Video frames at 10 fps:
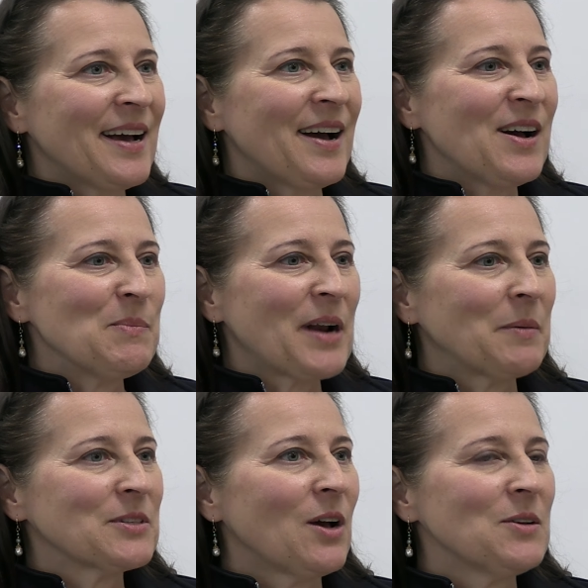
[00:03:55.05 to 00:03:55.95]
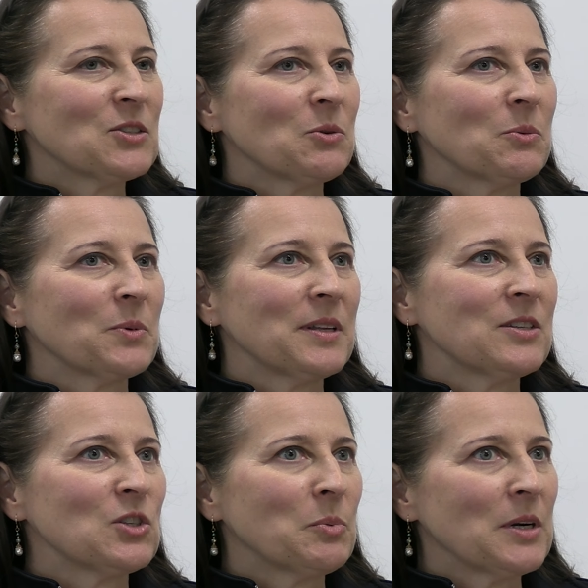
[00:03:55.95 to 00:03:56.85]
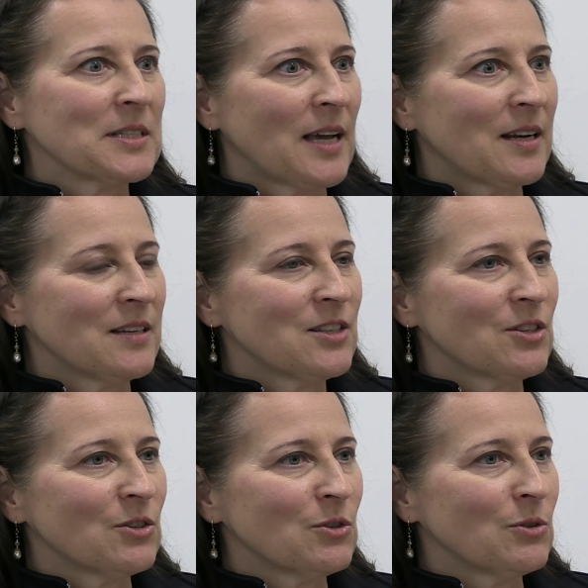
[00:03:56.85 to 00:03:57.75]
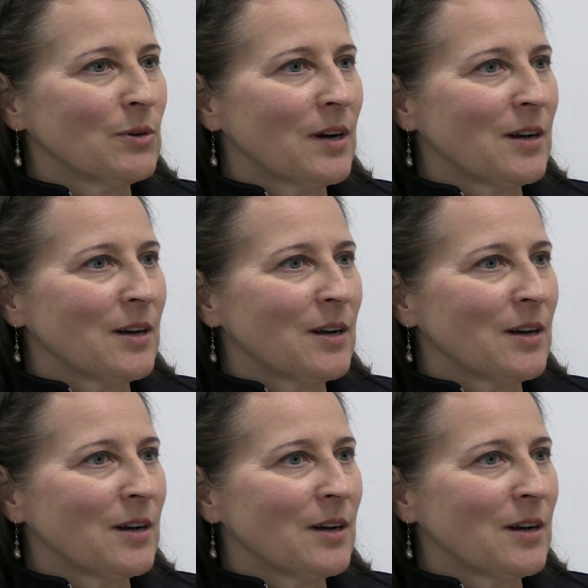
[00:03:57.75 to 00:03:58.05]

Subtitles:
But I was also really super excited to